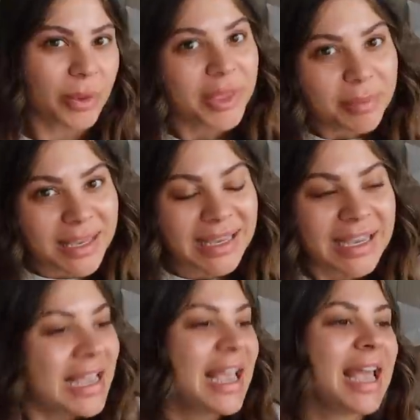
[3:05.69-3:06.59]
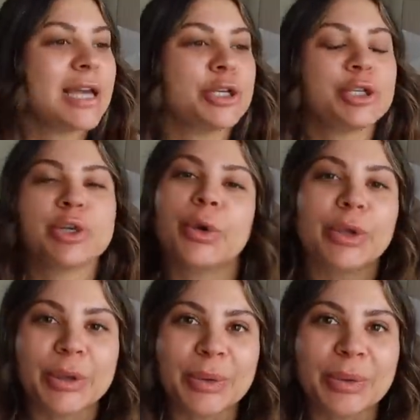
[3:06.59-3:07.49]
with me and show
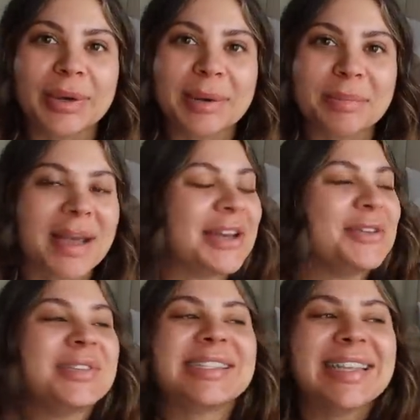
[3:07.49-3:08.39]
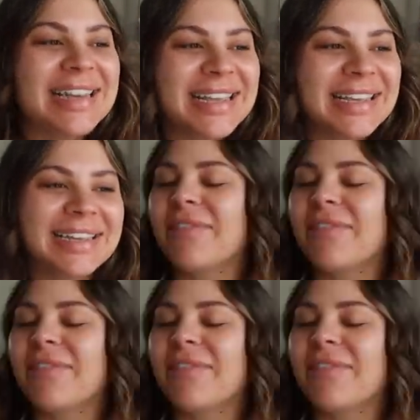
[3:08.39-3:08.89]
you my new city.